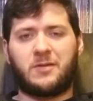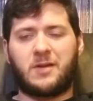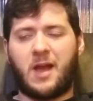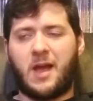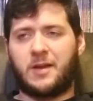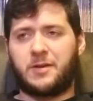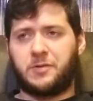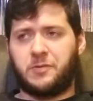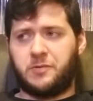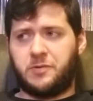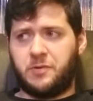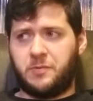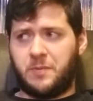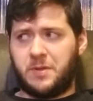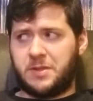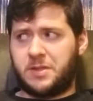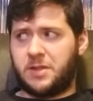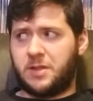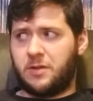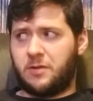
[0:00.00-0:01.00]
can't do too
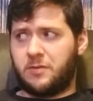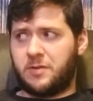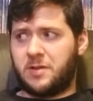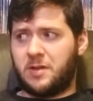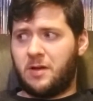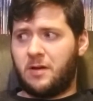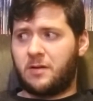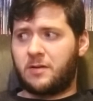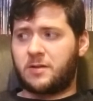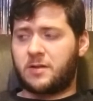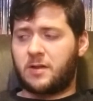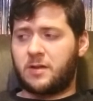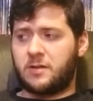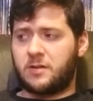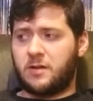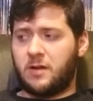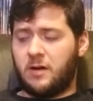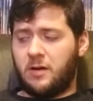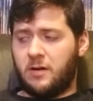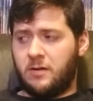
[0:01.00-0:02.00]
much to those songs
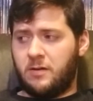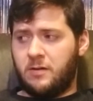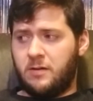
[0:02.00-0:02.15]
because they're